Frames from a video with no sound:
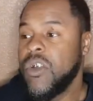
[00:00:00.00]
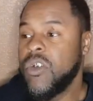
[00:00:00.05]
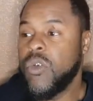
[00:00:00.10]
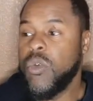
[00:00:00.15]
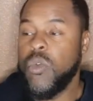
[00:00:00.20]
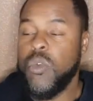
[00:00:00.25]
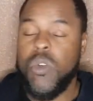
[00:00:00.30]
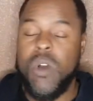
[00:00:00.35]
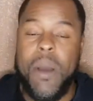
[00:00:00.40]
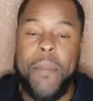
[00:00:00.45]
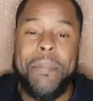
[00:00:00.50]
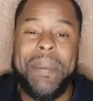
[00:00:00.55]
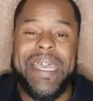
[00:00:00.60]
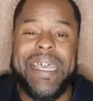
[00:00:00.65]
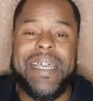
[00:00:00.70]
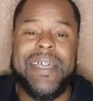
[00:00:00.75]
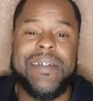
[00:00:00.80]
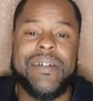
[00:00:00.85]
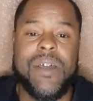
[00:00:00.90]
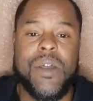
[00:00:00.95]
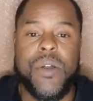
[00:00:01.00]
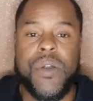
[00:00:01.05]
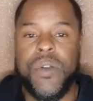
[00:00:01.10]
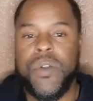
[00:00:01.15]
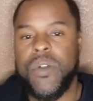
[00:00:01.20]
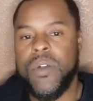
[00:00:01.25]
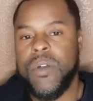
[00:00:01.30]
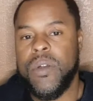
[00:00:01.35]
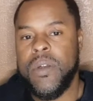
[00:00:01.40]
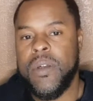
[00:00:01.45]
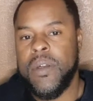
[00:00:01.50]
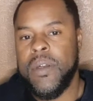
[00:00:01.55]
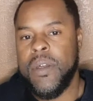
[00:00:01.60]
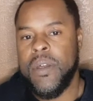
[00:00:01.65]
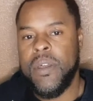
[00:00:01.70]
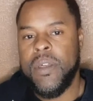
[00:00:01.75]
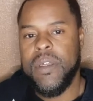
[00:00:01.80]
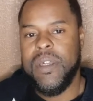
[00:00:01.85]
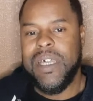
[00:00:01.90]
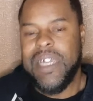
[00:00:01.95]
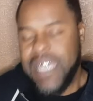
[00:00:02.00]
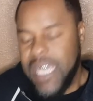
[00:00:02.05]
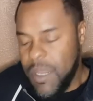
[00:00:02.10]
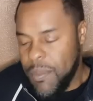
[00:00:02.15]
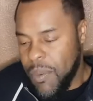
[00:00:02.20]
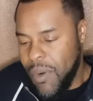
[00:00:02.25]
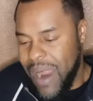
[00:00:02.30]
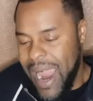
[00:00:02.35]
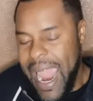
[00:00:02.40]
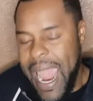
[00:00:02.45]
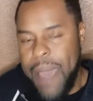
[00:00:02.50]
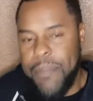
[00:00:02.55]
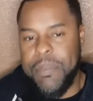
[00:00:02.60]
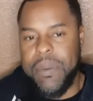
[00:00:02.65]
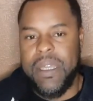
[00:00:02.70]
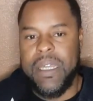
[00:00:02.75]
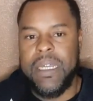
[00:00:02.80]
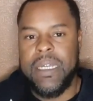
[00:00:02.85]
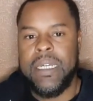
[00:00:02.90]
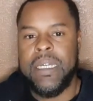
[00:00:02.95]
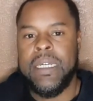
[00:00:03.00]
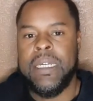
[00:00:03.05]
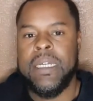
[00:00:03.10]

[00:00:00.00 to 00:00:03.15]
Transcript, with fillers: to appease her, to keep her happy,